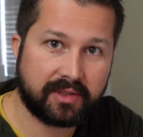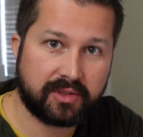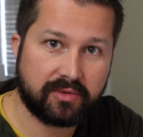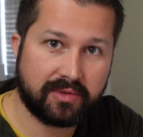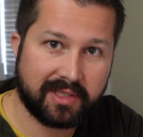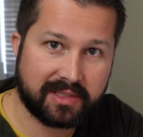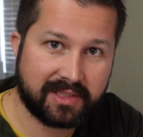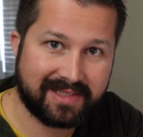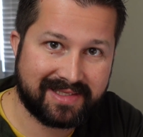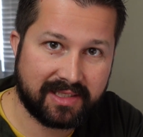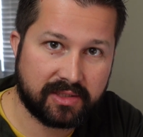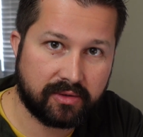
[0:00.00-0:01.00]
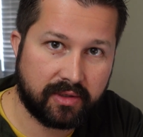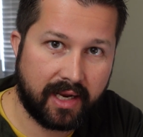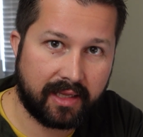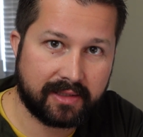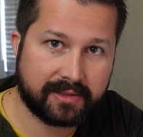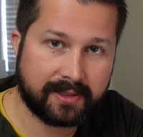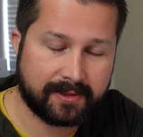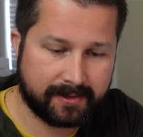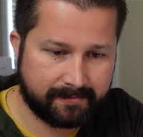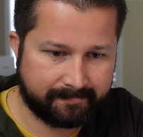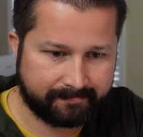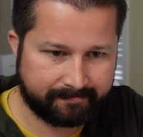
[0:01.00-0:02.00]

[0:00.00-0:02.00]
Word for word: to do this sensor analysis.